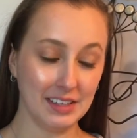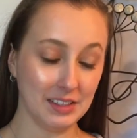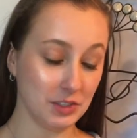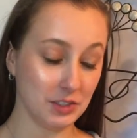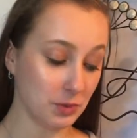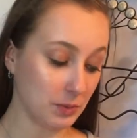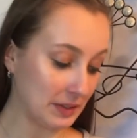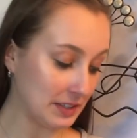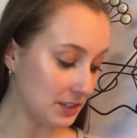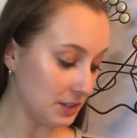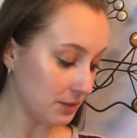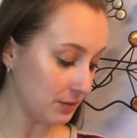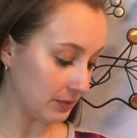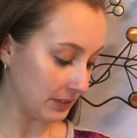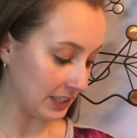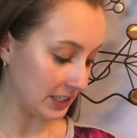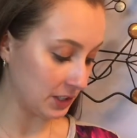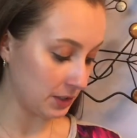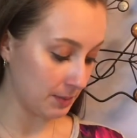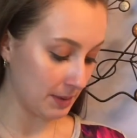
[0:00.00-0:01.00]
So once you
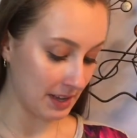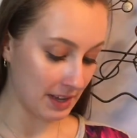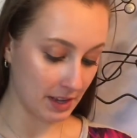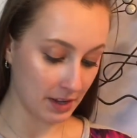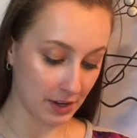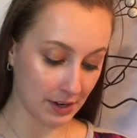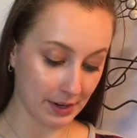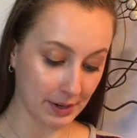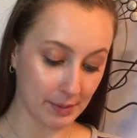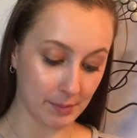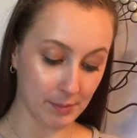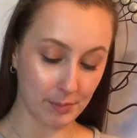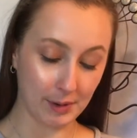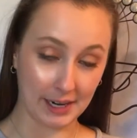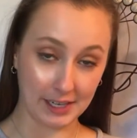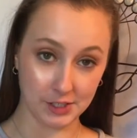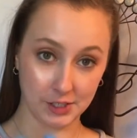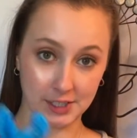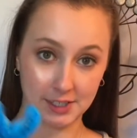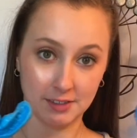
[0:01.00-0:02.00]
finish making your
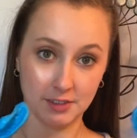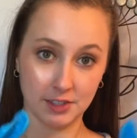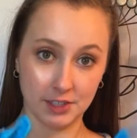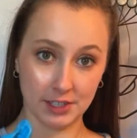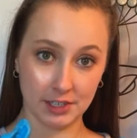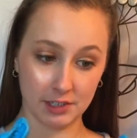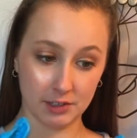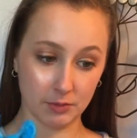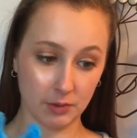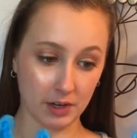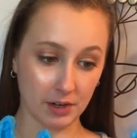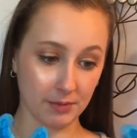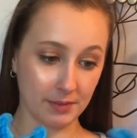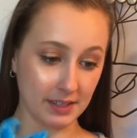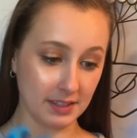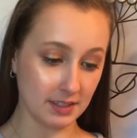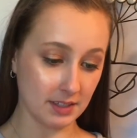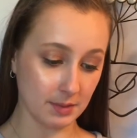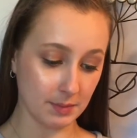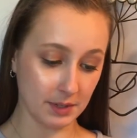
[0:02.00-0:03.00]
impressions, you're going to want to
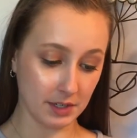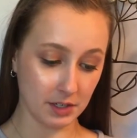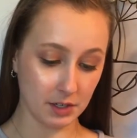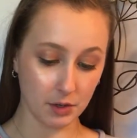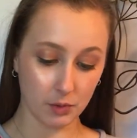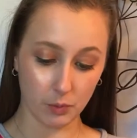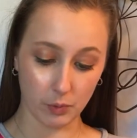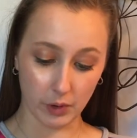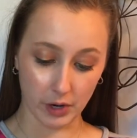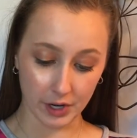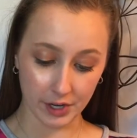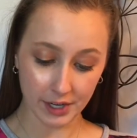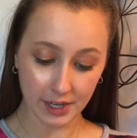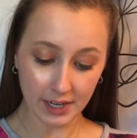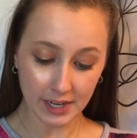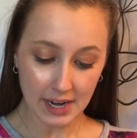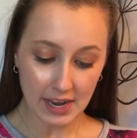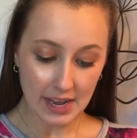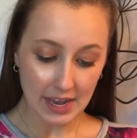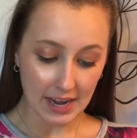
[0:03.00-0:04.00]
rinse them under water,
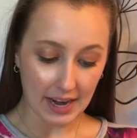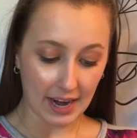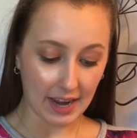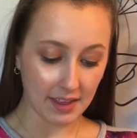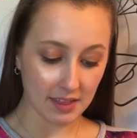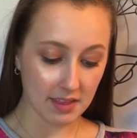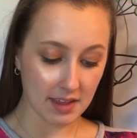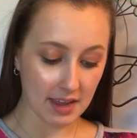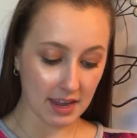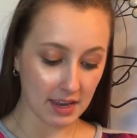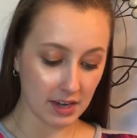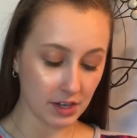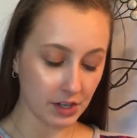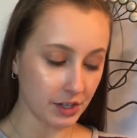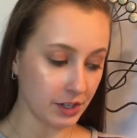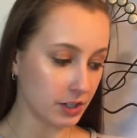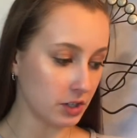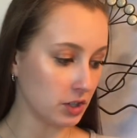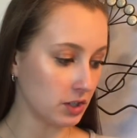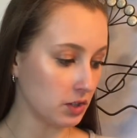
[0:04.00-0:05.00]
and then
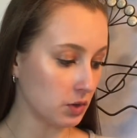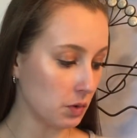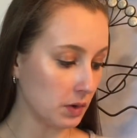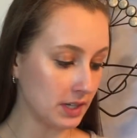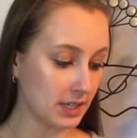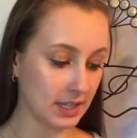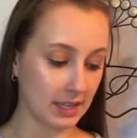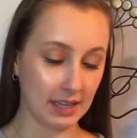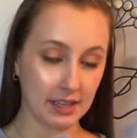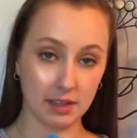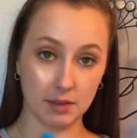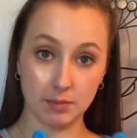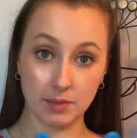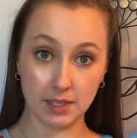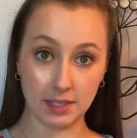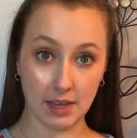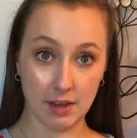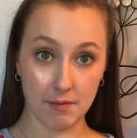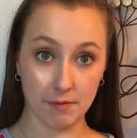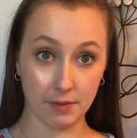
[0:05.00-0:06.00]
you're just going to let them
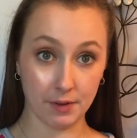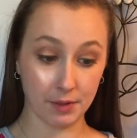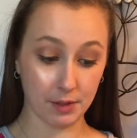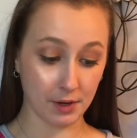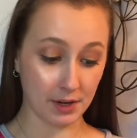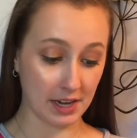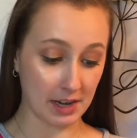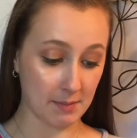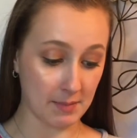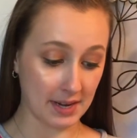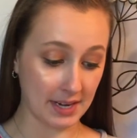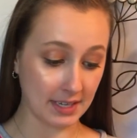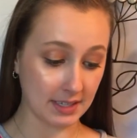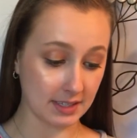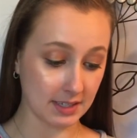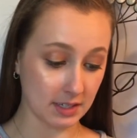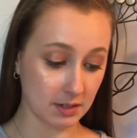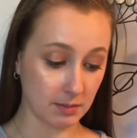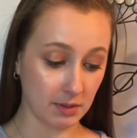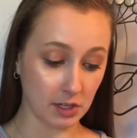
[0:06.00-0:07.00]
sit for 30
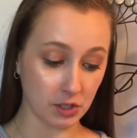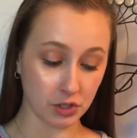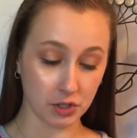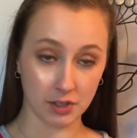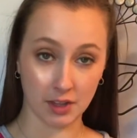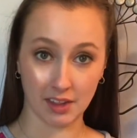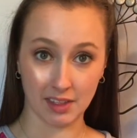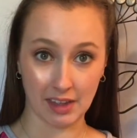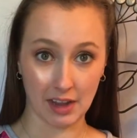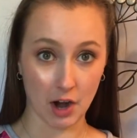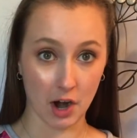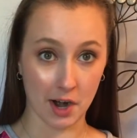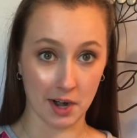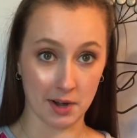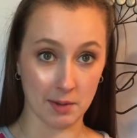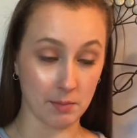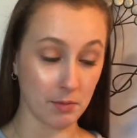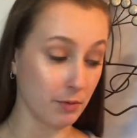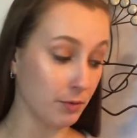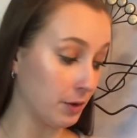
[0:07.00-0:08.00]
minutes to make sure that they
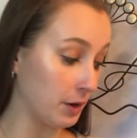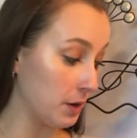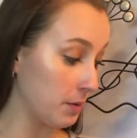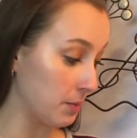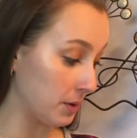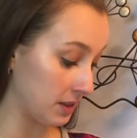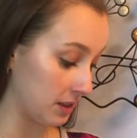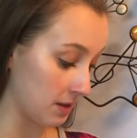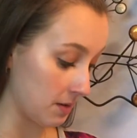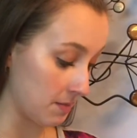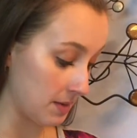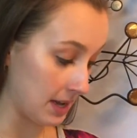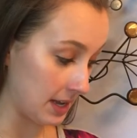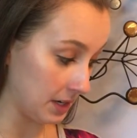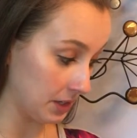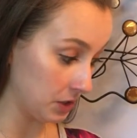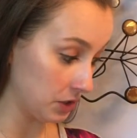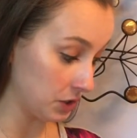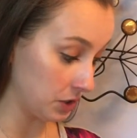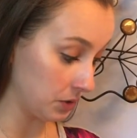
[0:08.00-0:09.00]
harden before you put them
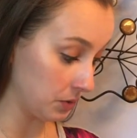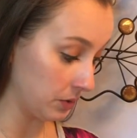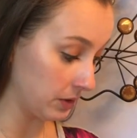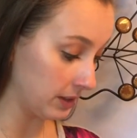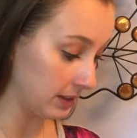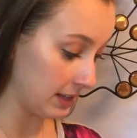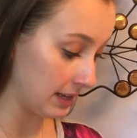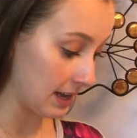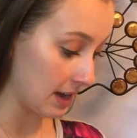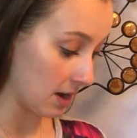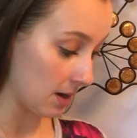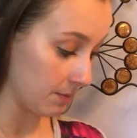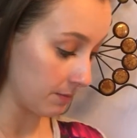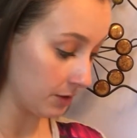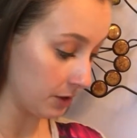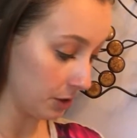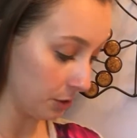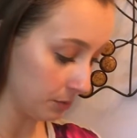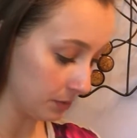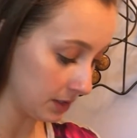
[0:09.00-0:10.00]
into the
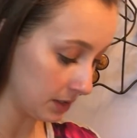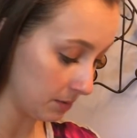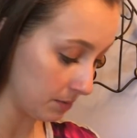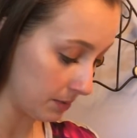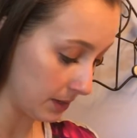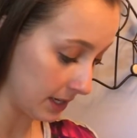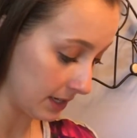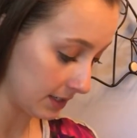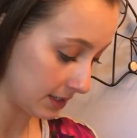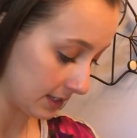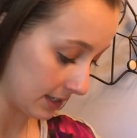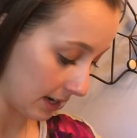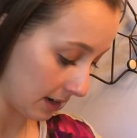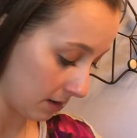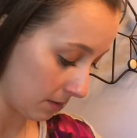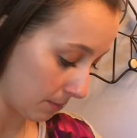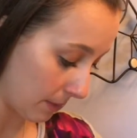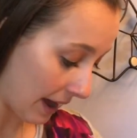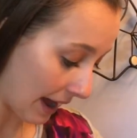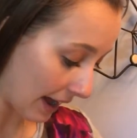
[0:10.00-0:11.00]
envelope to be
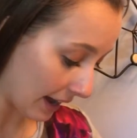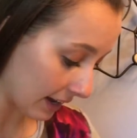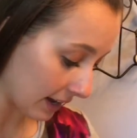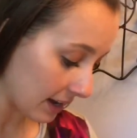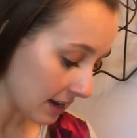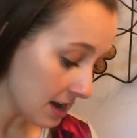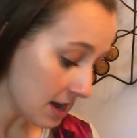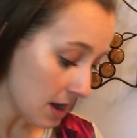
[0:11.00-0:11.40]
sent back.